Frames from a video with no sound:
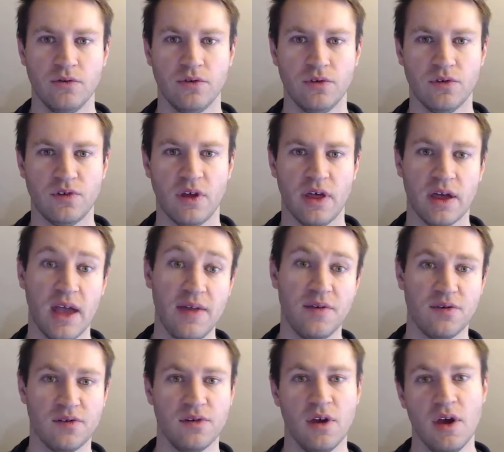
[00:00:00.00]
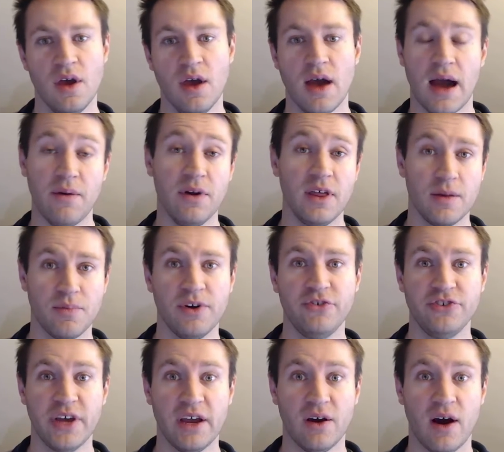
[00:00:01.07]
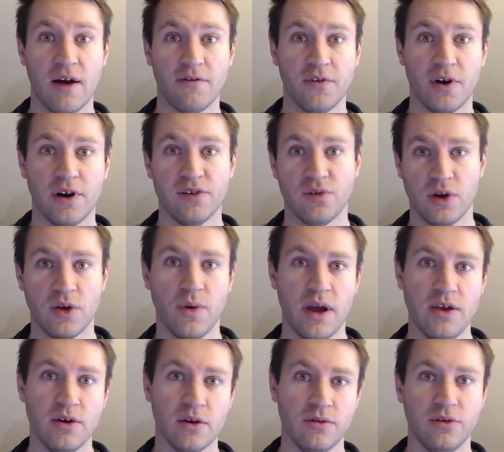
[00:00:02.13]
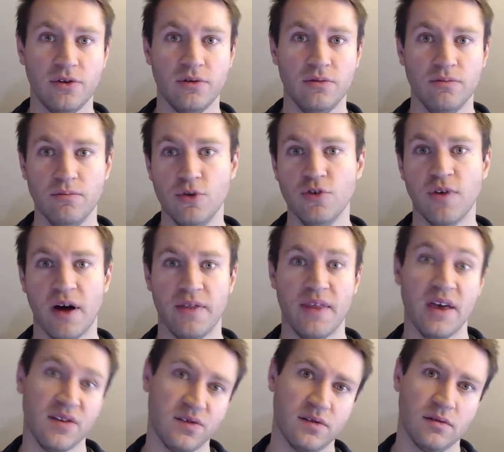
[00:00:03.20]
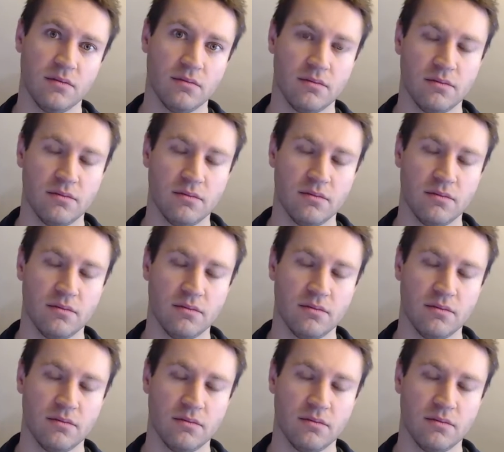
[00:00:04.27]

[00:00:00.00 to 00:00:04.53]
And say like, hey, this is I really appreciate your offer. Is there any way you could move on this?